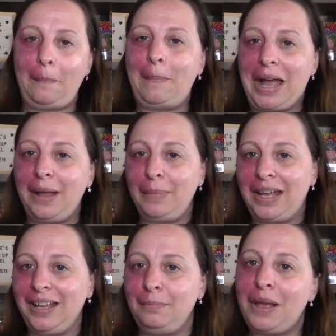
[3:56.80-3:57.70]
by
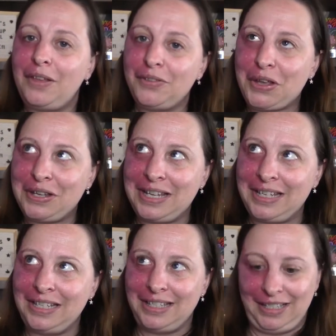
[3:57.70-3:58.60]
my mother-in-law
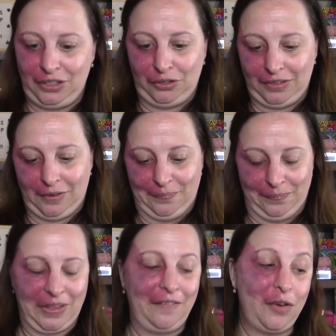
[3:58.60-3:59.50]
and sister-in-law
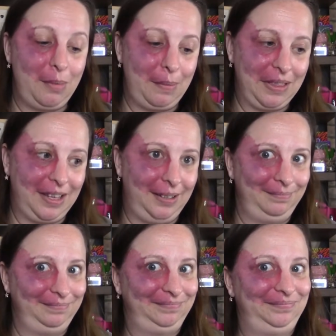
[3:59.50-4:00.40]
for my
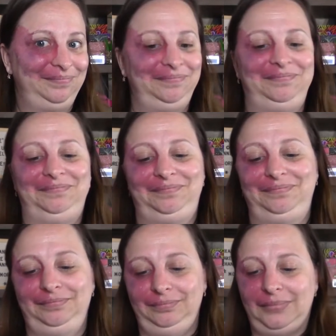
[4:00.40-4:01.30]
birthday.
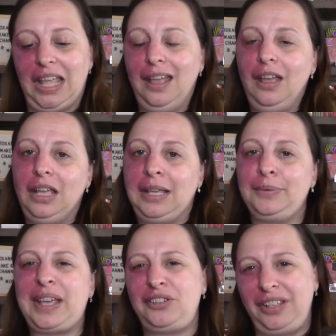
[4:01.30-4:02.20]
It
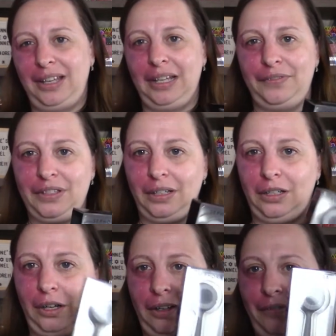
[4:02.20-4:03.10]
was actually a gift card